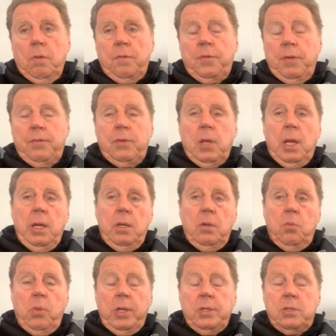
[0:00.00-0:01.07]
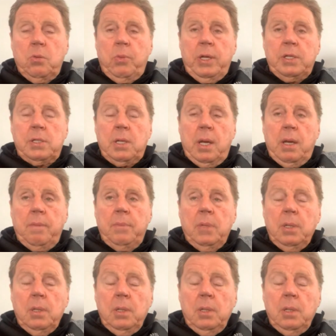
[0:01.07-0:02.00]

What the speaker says: at 15 and went to West Ham.